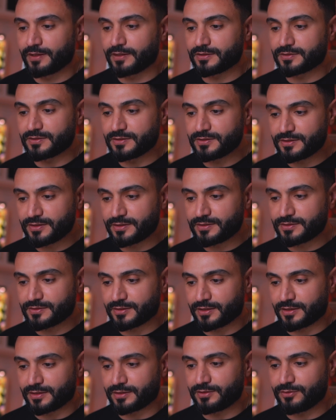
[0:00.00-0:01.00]
This is
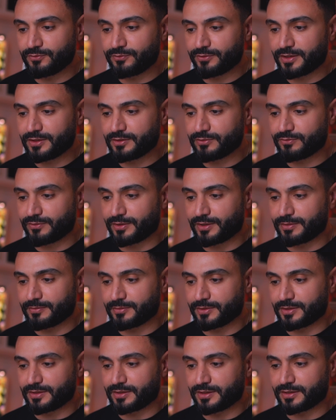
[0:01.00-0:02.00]
uh, different
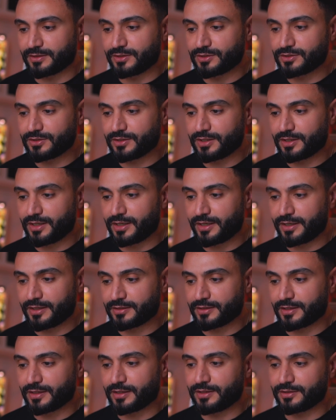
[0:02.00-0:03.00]
from traditional
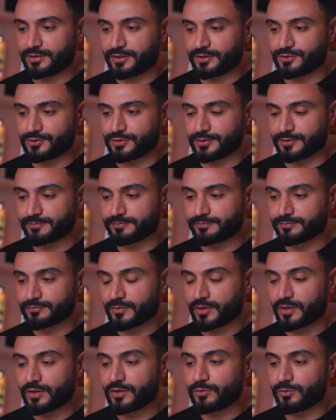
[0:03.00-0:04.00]
layered architecture,
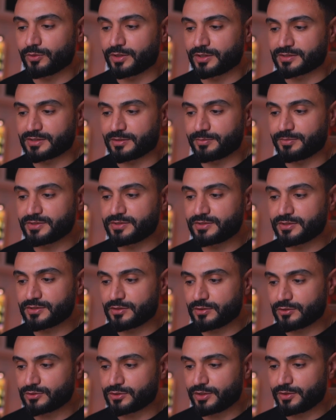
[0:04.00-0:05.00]
where the business
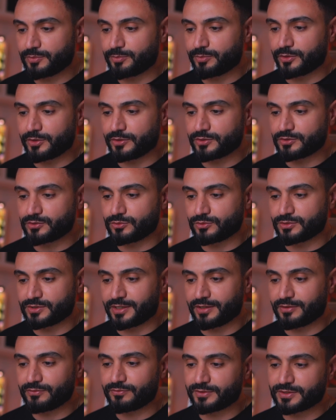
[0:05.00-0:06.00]
logic points to
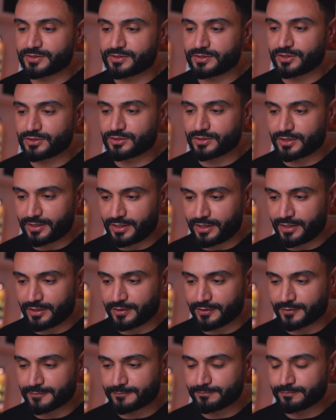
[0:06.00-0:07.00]
the infrastructure
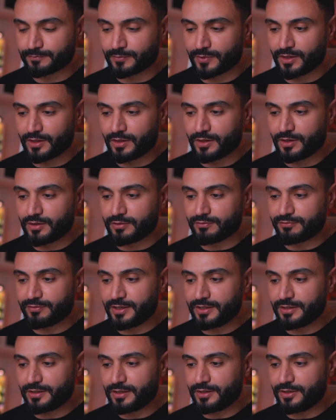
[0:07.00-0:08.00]
layer.
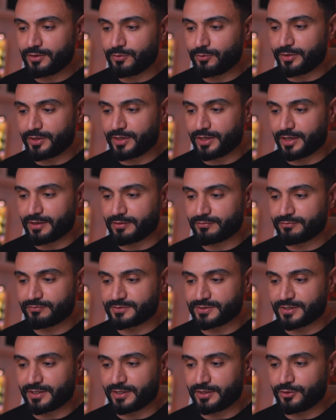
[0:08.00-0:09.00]
Finally, we have
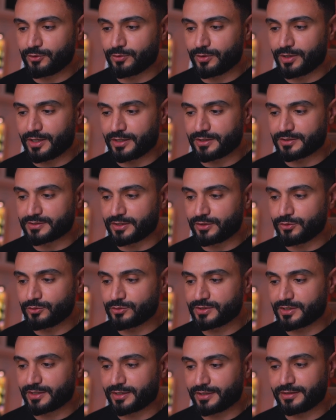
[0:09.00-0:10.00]
the UI, the
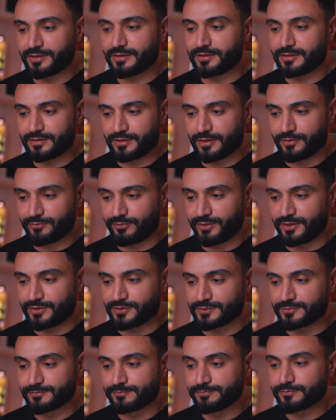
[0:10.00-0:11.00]
user
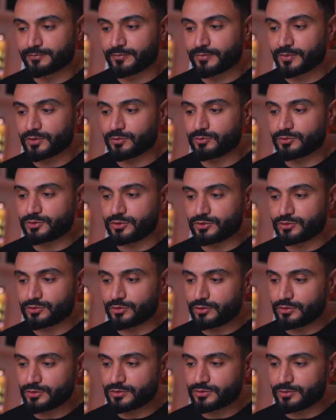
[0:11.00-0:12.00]
interface, which is
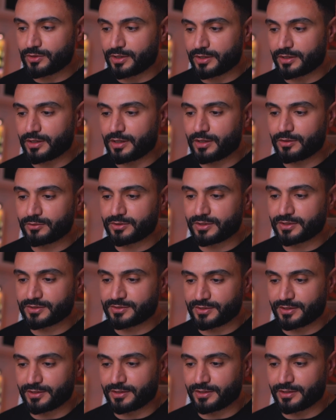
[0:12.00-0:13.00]
also an outer
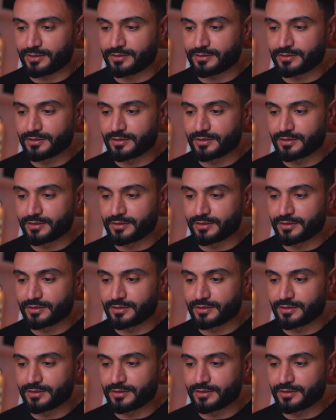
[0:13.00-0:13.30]
circle.